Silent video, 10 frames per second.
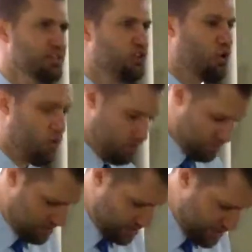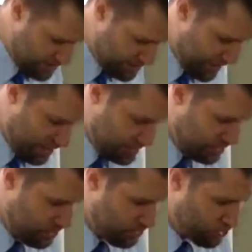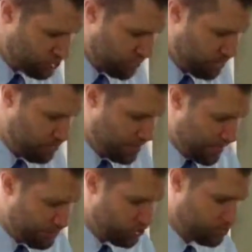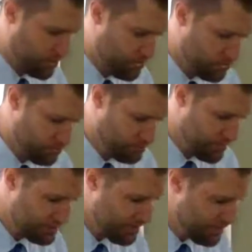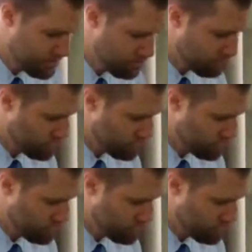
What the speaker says: So he says, look at verse 21 and verse 22. He says,